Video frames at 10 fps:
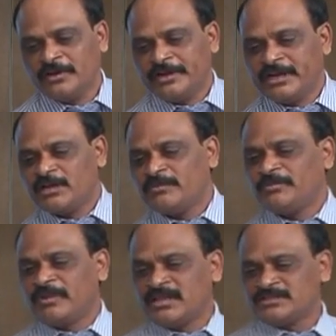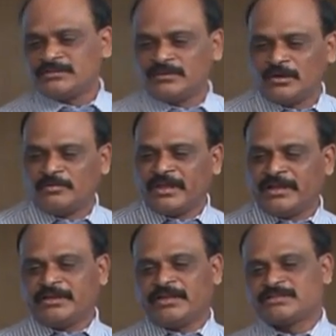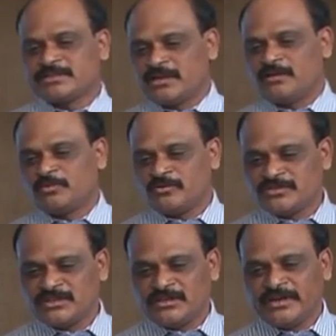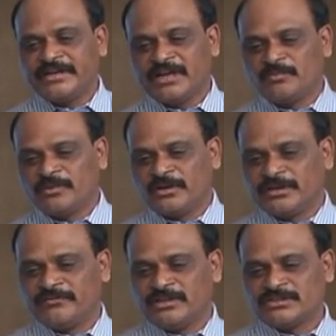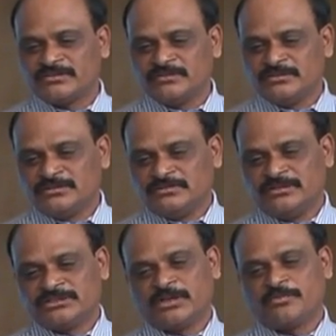Retirement planning takes care of provision at unproductive age, which can